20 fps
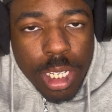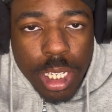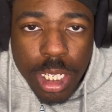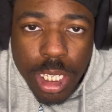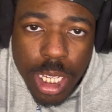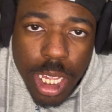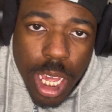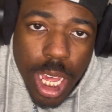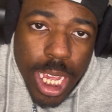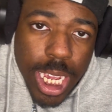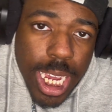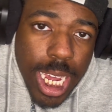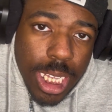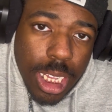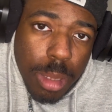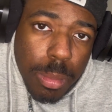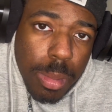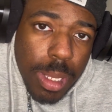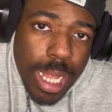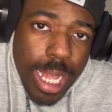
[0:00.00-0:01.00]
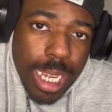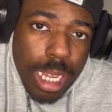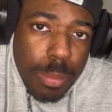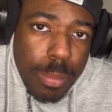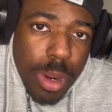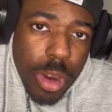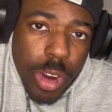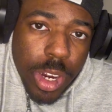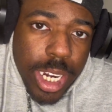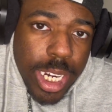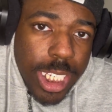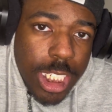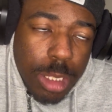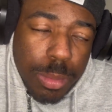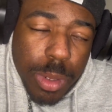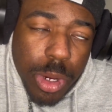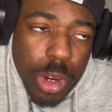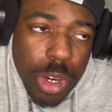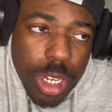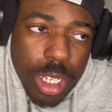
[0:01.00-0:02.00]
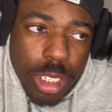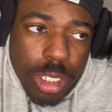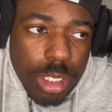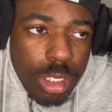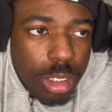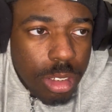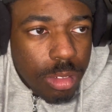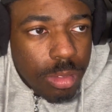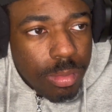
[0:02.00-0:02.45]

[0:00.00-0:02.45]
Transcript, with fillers: Yeah, he got the black American experience.